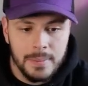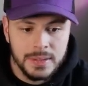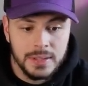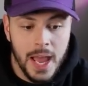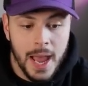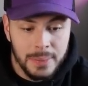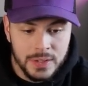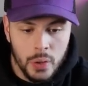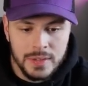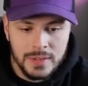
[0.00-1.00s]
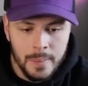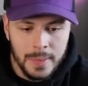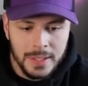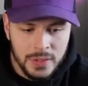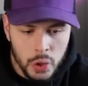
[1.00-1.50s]
episode is coming
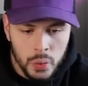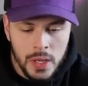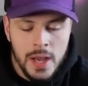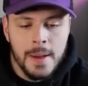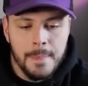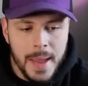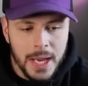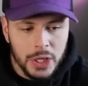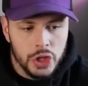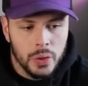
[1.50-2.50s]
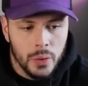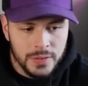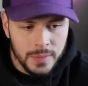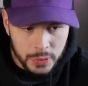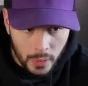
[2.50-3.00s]
soon. Make sure you go
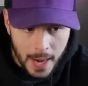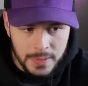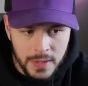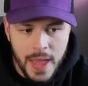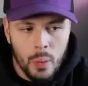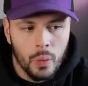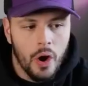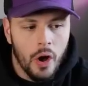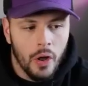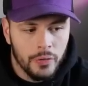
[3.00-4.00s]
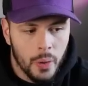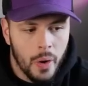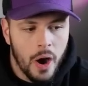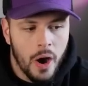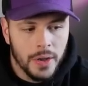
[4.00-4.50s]
subscribe to that. We're also
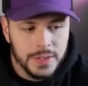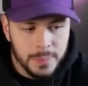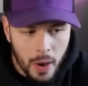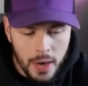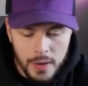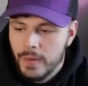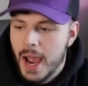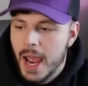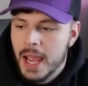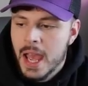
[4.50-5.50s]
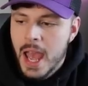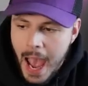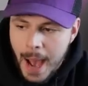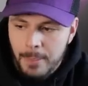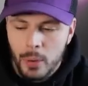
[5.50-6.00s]
on Spotify,
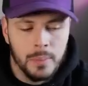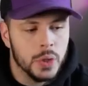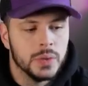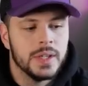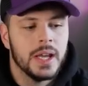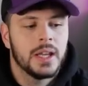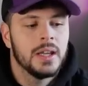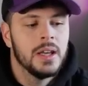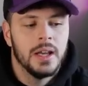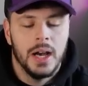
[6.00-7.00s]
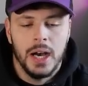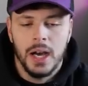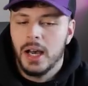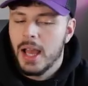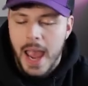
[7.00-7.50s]
Apple Music,
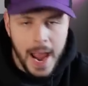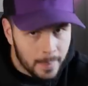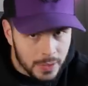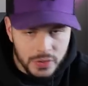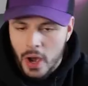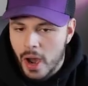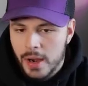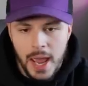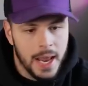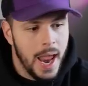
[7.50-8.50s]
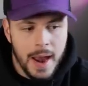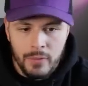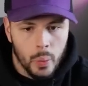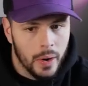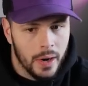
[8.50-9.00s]
Amazon, and
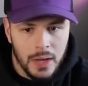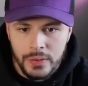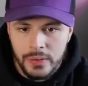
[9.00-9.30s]
everywhere else.